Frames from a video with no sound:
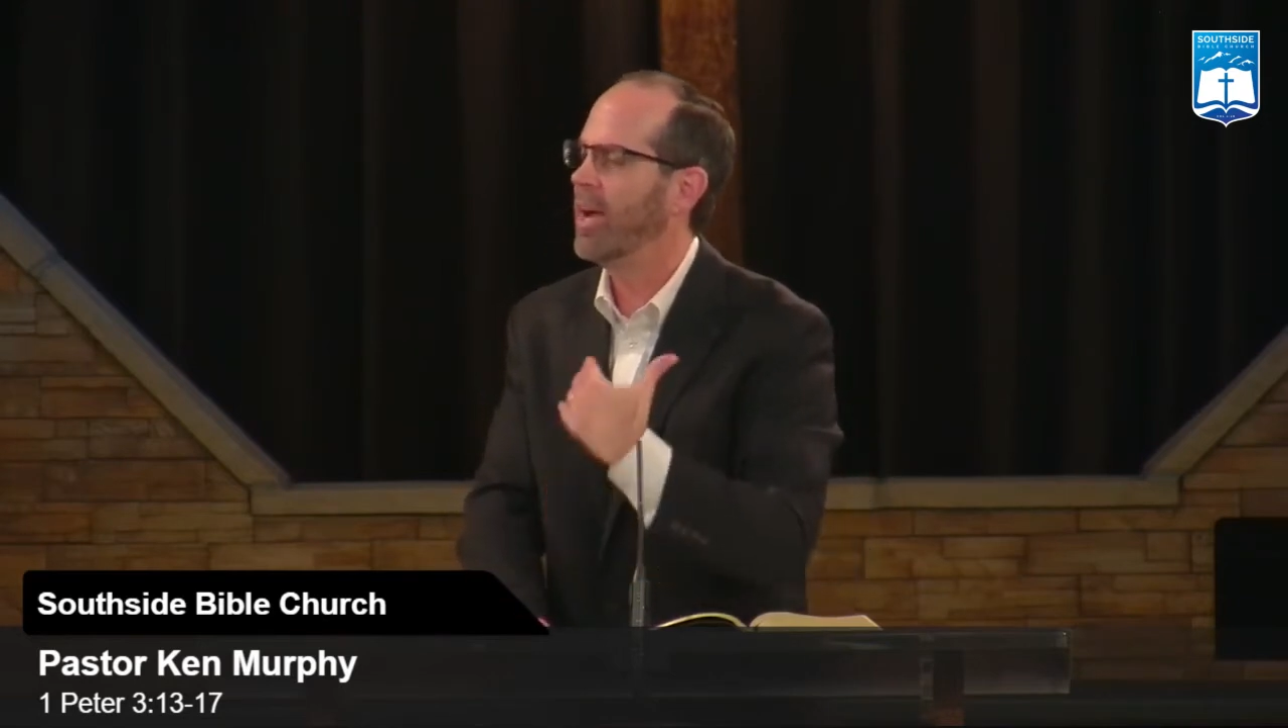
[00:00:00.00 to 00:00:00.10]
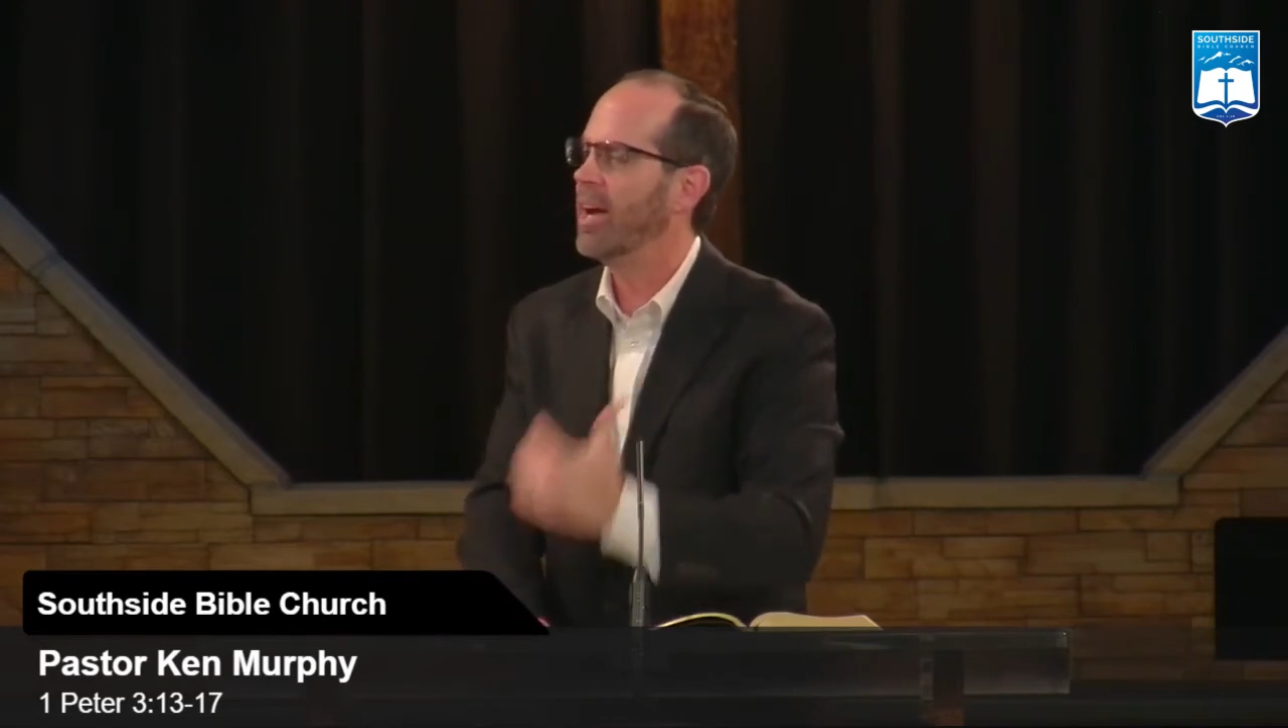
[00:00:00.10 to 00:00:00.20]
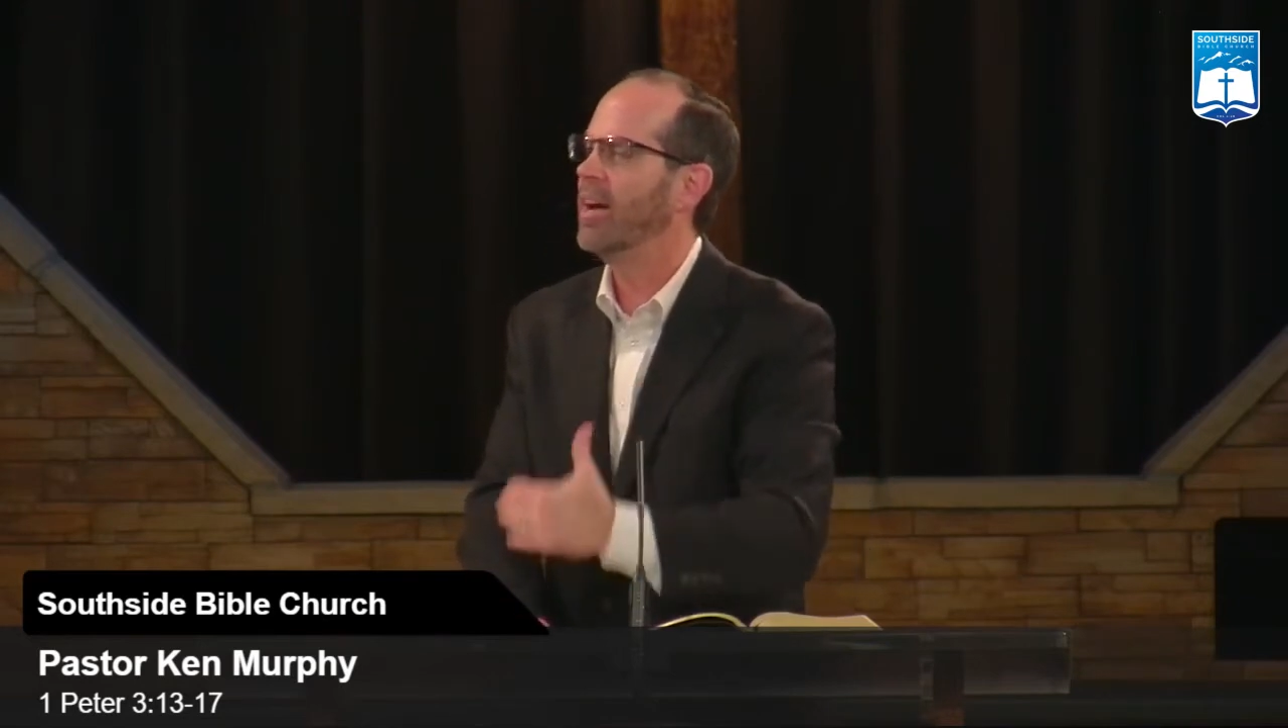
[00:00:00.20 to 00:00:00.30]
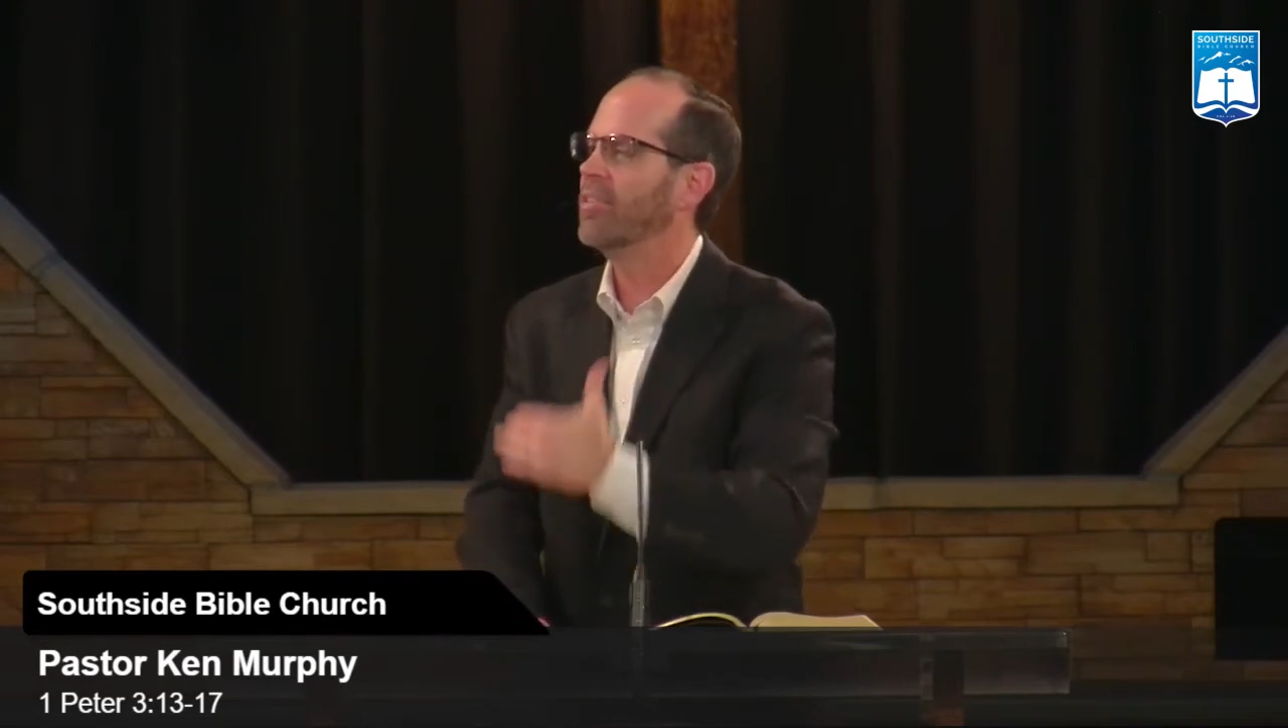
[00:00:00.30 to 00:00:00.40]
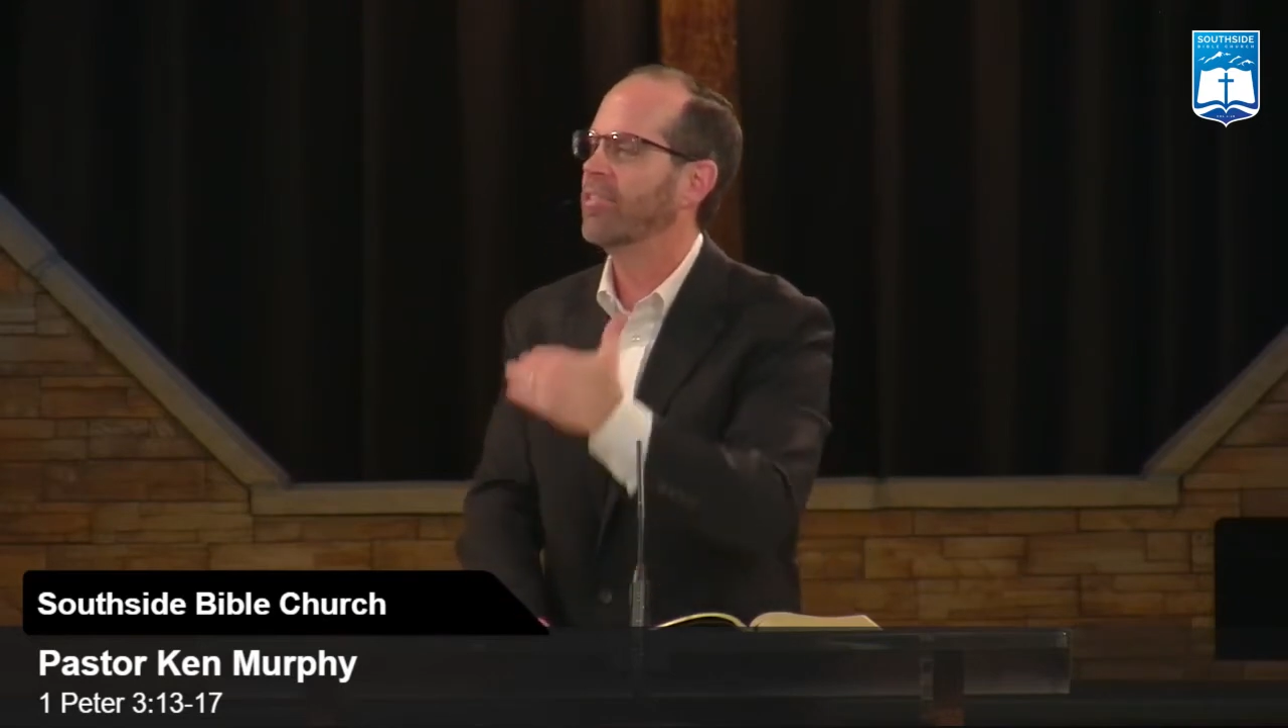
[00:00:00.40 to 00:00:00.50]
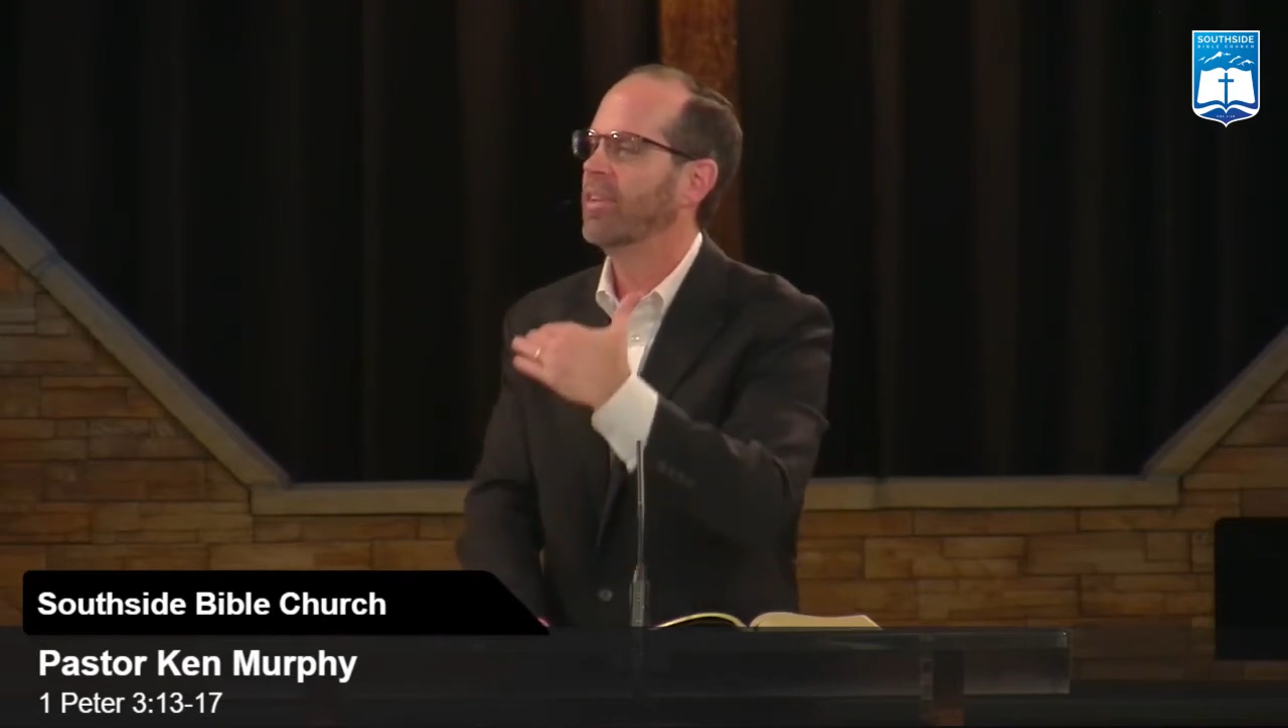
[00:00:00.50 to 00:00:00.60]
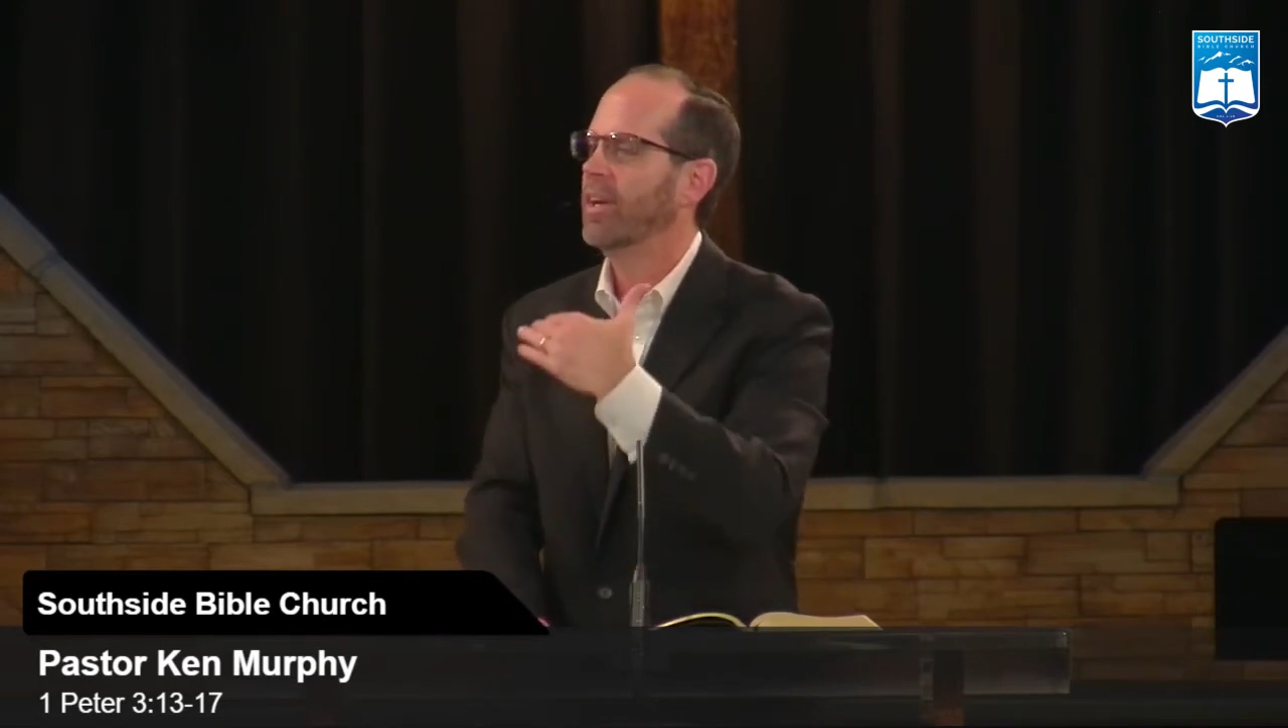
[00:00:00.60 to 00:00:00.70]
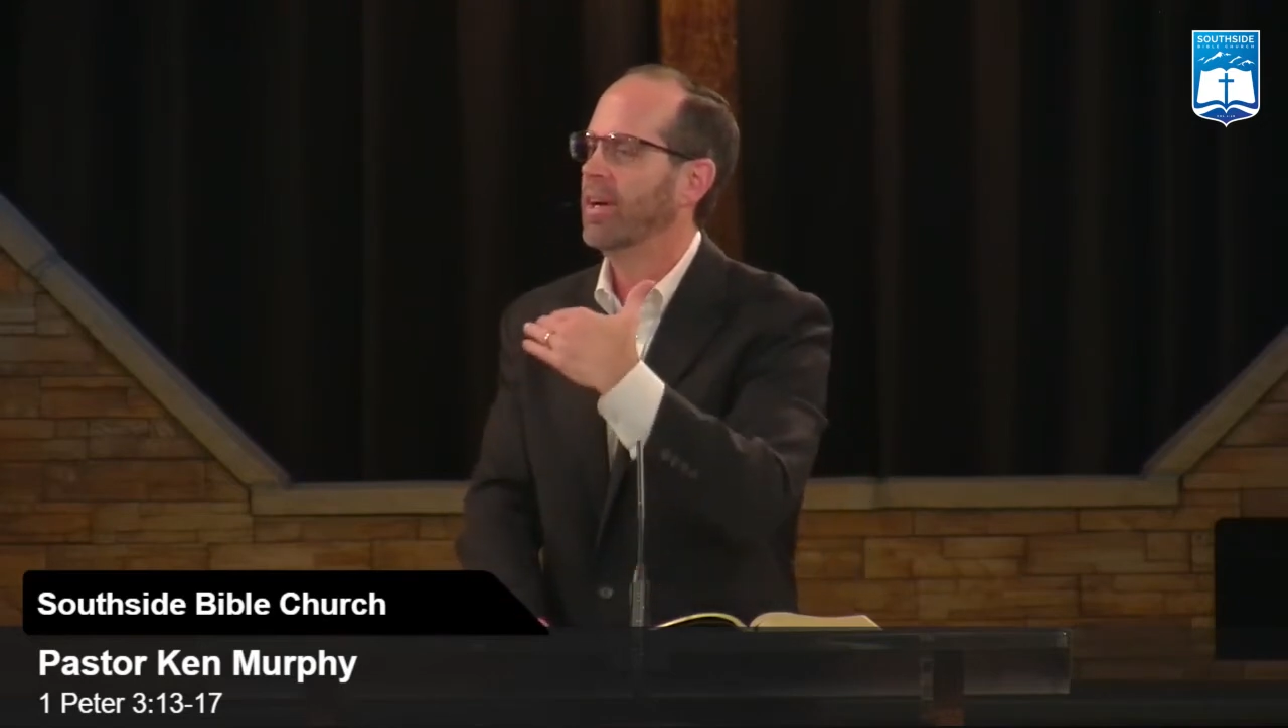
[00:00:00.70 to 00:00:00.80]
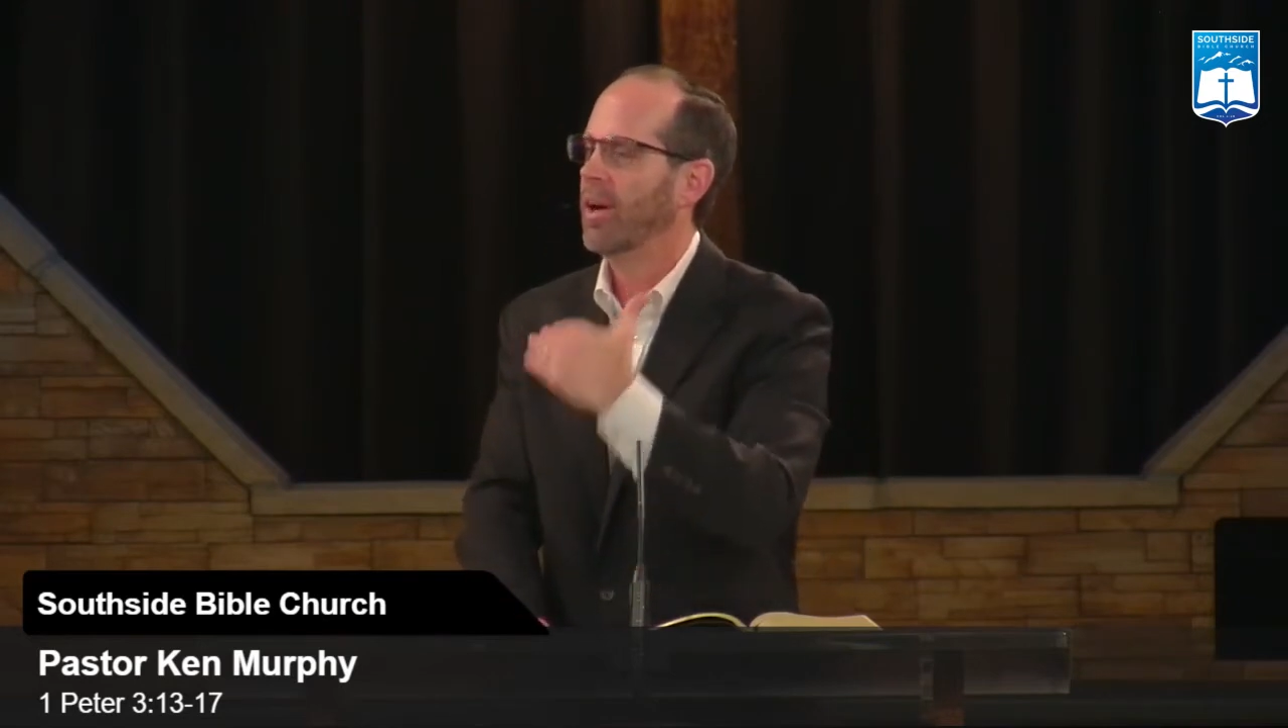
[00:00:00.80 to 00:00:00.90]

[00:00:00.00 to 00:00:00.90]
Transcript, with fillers: by us